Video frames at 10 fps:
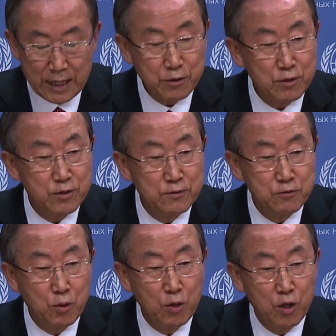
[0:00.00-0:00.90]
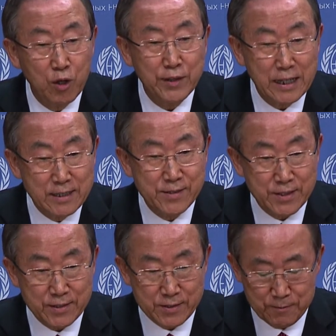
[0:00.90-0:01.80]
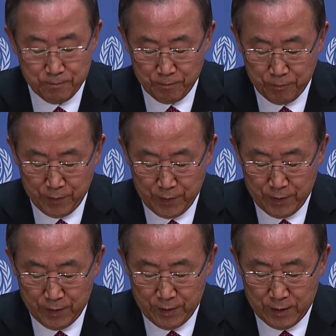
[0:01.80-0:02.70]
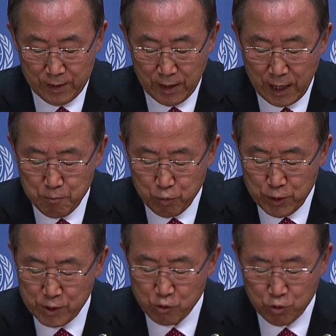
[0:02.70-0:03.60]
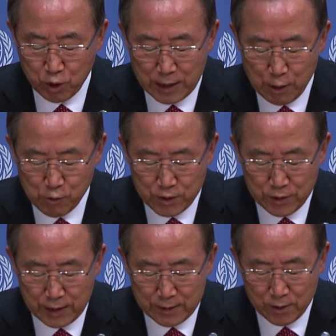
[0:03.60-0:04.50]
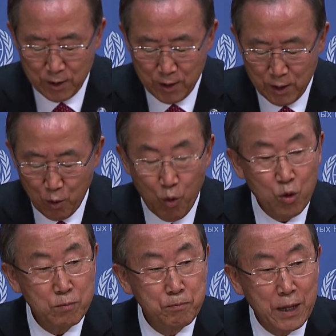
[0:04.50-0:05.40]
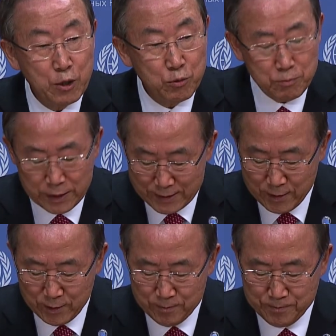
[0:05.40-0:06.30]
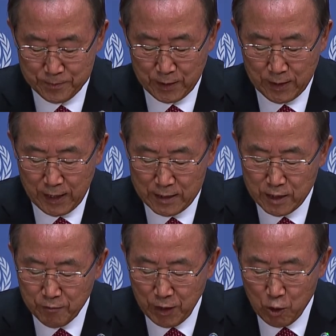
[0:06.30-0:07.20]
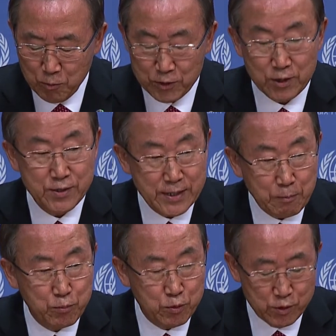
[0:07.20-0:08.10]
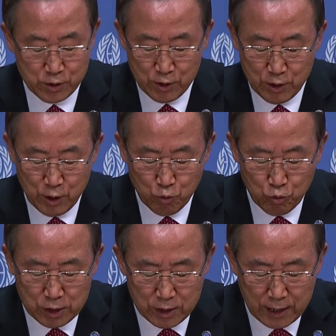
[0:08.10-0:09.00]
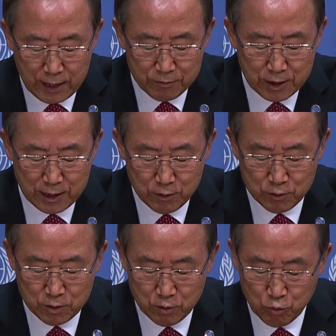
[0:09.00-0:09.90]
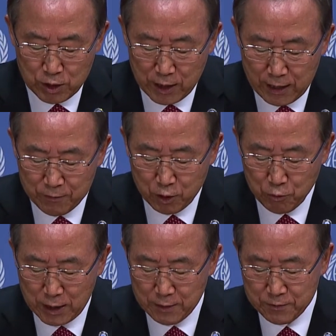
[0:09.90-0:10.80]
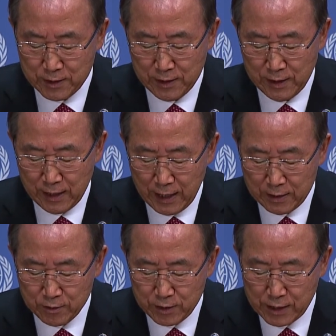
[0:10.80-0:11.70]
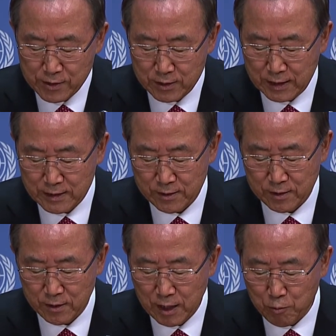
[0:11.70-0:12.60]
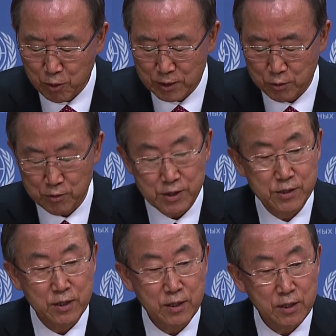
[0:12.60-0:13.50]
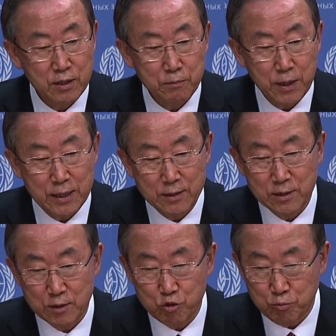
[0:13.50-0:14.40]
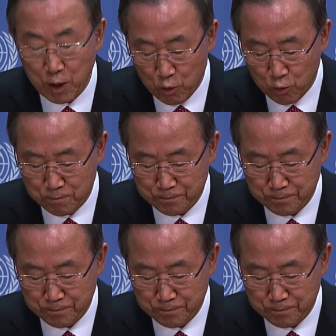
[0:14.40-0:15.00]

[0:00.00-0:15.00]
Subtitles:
gathered for analysis. I am pleased to announce that all biomedical and environmental samples will have arrived at the designated laboratories by tomorrow.